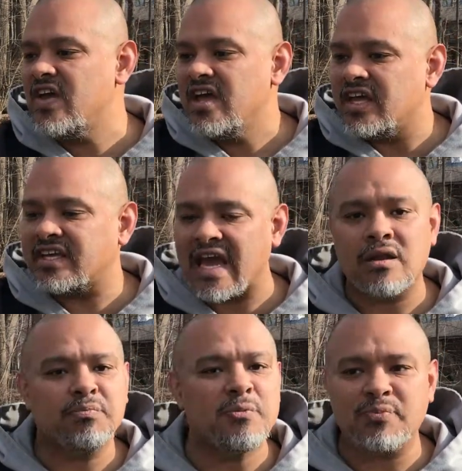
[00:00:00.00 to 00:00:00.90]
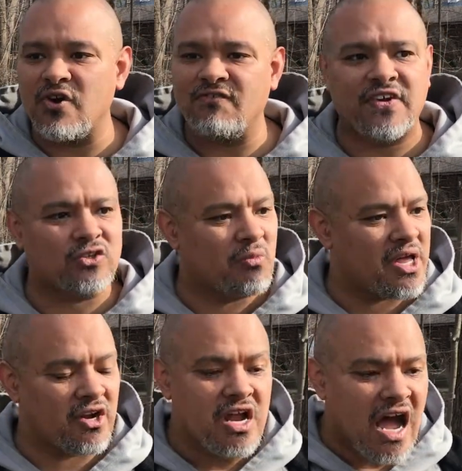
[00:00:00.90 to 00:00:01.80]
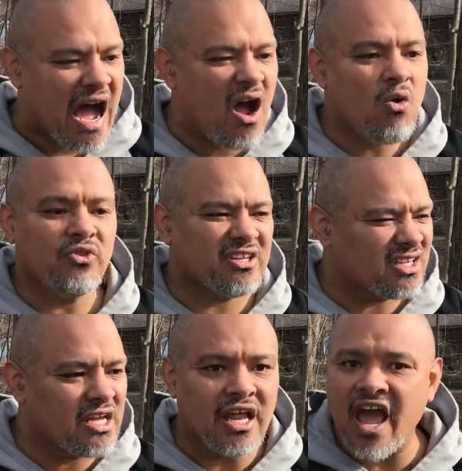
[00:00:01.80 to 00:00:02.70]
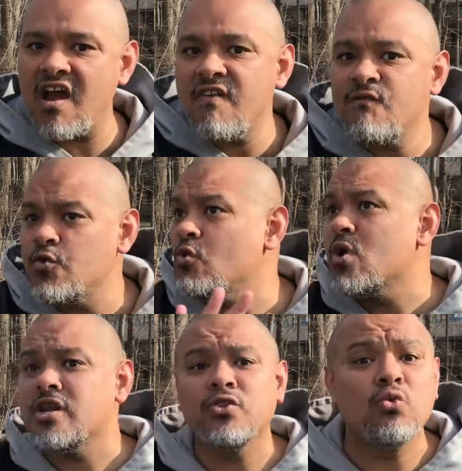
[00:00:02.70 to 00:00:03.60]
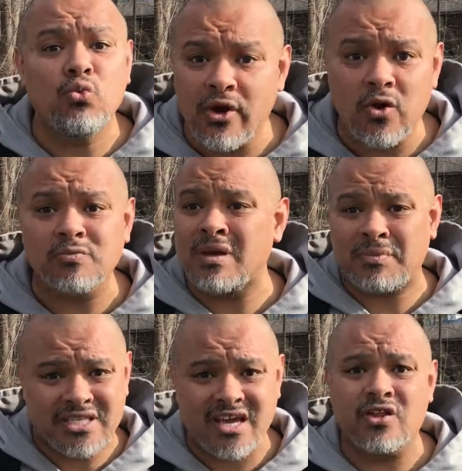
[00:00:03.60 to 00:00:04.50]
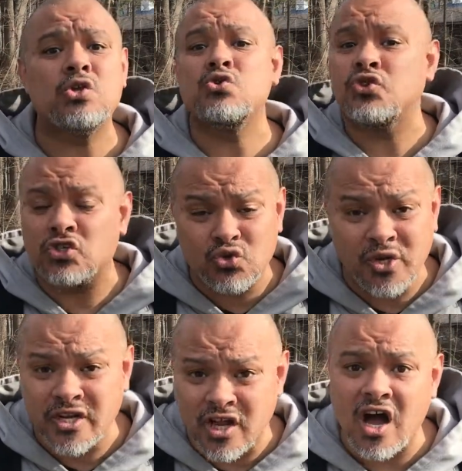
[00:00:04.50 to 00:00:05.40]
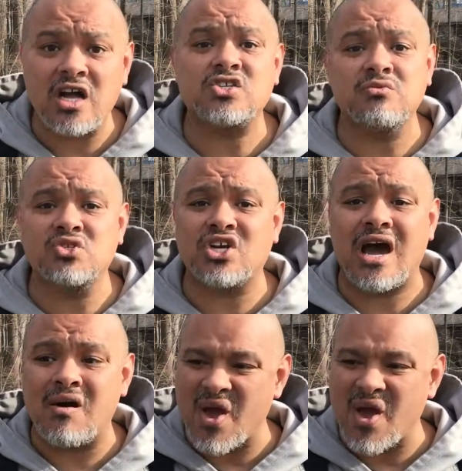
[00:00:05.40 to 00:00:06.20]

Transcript: It can't be perfect, no matter how, and everyone in the world might be telling you you're doing an awesome job,